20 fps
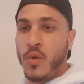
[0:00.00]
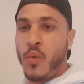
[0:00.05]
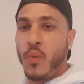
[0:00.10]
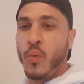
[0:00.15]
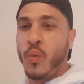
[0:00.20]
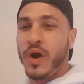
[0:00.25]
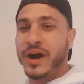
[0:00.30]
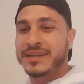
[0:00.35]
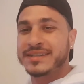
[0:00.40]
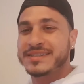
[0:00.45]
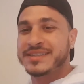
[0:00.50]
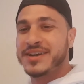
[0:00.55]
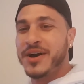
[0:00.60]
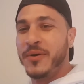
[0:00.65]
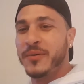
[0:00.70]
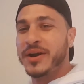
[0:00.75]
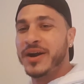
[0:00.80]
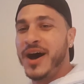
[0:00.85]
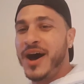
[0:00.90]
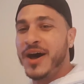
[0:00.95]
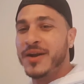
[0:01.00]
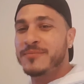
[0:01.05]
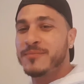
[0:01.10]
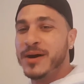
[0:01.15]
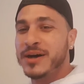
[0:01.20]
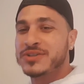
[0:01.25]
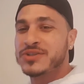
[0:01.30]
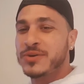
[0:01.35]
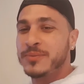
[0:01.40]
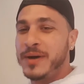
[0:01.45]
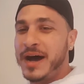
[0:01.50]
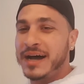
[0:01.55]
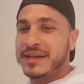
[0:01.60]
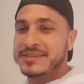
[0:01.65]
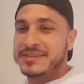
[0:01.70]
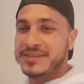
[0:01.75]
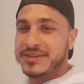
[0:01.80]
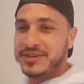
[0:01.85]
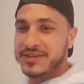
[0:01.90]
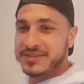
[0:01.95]
What's going on, muscle
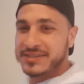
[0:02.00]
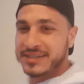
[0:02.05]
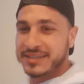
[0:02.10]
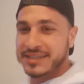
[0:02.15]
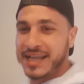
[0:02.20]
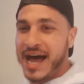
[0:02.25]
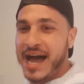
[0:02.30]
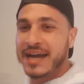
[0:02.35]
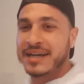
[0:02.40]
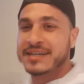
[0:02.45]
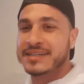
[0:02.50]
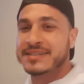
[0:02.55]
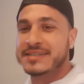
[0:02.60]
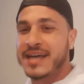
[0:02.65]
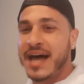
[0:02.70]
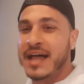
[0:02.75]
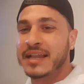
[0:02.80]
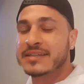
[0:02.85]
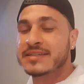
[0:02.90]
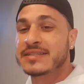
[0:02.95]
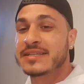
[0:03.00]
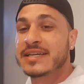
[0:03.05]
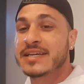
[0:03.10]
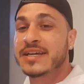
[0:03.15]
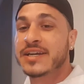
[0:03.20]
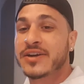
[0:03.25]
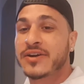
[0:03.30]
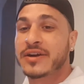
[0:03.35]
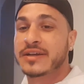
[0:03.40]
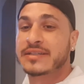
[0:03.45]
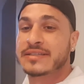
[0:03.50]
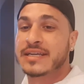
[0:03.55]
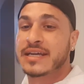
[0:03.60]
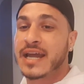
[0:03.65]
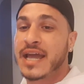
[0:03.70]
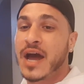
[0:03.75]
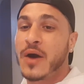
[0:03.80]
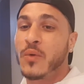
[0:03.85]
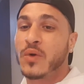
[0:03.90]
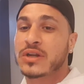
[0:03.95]
monsters? Align Gonzalez here, and
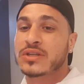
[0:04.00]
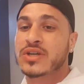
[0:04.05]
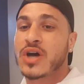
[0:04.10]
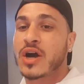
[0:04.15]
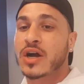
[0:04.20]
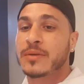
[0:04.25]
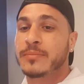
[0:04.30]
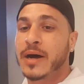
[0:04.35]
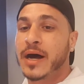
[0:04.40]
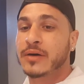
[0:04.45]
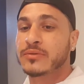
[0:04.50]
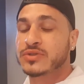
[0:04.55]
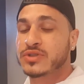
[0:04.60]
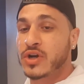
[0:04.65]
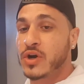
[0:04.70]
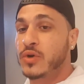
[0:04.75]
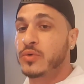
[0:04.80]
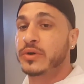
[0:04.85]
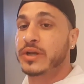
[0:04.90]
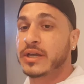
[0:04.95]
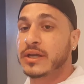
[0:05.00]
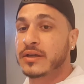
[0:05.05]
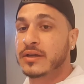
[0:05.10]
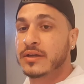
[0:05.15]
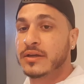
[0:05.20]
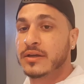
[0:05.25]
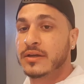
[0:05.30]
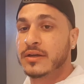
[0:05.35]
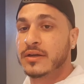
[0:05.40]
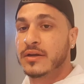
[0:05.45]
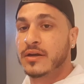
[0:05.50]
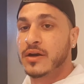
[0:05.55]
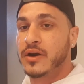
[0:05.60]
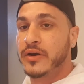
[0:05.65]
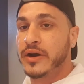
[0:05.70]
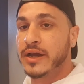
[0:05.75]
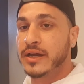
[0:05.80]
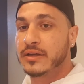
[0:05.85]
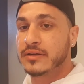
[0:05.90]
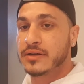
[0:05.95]
today I want to talk about toning. All
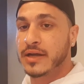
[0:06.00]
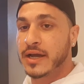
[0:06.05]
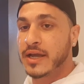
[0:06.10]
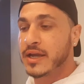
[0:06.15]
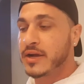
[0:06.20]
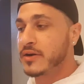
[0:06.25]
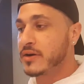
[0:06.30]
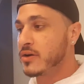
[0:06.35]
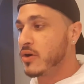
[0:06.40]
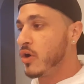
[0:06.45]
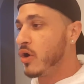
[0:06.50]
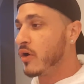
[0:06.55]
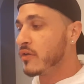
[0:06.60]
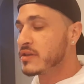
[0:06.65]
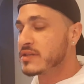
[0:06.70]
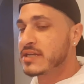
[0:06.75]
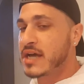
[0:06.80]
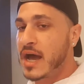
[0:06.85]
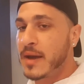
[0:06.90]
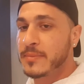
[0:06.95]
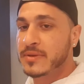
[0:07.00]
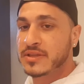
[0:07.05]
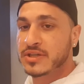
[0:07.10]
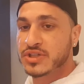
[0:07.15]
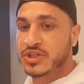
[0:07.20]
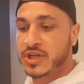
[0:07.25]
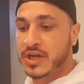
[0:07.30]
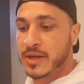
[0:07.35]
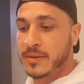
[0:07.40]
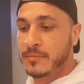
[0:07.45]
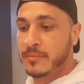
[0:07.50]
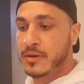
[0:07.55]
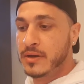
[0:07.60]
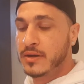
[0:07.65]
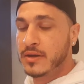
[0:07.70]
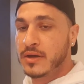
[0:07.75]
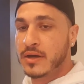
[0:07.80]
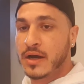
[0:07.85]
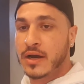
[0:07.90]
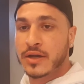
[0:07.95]
right, I hear it all the time at the gym.
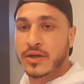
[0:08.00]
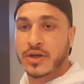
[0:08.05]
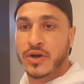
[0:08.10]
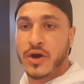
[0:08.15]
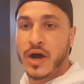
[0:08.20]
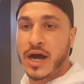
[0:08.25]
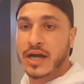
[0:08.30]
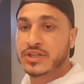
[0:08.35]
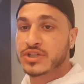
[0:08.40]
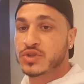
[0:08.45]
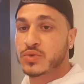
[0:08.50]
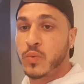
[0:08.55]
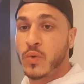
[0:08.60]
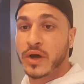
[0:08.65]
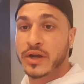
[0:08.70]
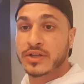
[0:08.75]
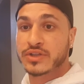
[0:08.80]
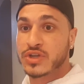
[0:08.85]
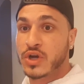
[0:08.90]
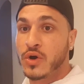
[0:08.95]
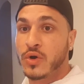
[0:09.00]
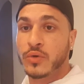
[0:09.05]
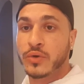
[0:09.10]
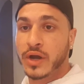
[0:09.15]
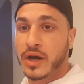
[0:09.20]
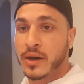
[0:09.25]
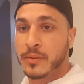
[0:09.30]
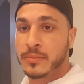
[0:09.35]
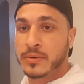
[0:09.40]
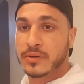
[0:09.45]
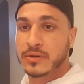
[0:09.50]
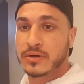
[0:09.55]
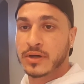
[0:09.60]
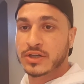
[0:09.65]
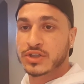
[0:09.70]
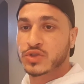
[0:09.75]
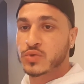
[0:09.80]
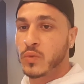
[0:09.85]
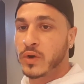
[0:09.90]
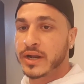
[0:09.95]
I just want to tone up. I
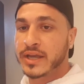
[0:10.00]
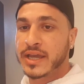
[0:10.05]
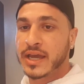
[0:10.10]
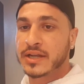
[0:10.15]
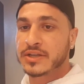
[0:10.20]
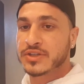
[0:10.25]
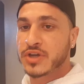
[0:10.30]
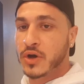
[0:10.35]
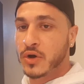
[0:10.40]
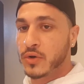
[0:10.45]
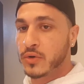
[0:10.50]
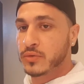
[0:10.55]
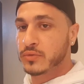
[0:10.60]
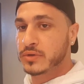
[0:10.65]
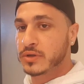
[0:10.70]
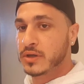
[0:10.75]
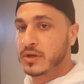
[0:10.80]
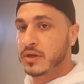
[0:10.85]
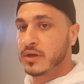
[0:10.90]
just want to get toned.